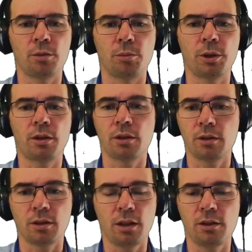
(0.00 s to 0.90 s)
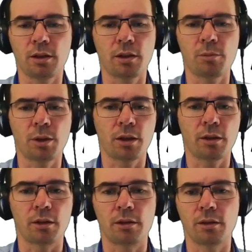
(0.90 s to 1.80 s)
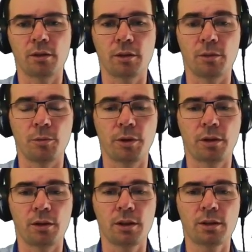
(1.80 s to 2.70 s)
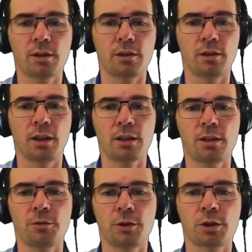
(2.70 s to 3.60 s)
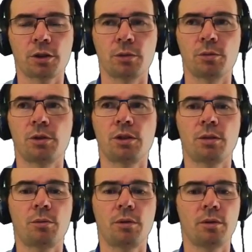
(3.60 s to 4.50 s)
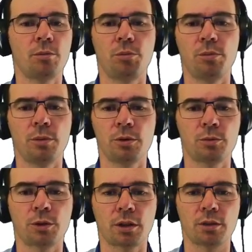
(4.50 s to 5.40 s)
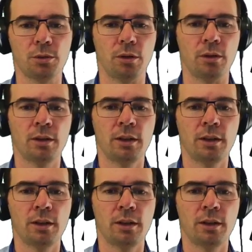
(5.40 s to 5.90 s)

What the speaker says: but any other method with this nasty function would just not work at all.